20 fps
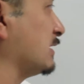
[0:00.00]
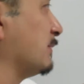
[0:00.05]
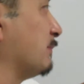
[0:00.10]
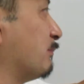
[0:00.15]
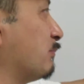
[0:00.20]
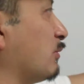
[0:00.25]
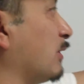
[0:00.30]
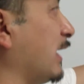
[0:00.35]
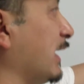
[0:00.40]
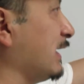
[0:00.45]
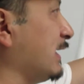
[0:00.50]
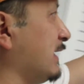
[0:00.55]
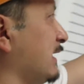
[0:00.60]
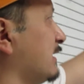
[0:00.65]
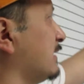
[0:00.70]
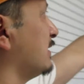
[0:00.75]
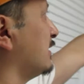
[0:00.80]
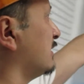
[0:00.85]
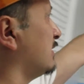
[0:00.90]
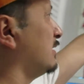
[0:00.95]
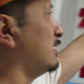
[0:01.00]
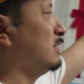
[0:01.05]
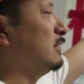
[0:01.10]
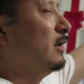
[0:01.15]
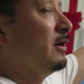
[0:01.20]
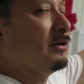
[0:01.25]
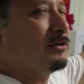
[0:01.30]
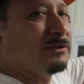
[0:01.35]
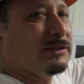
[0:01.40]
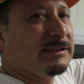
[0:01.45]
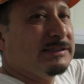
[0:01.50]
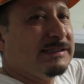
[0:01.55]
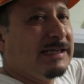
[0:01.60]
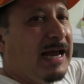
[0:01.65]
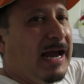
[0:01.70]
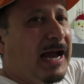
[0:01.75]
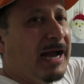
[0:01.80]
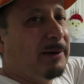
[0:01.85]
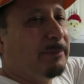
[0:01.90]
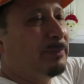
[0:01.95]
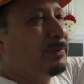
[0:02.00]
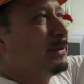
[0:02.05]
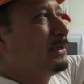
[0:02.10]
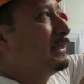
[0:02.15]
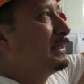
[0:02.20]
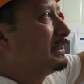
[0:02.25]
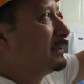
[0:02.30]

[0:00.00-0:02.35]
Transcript: a bracket along the top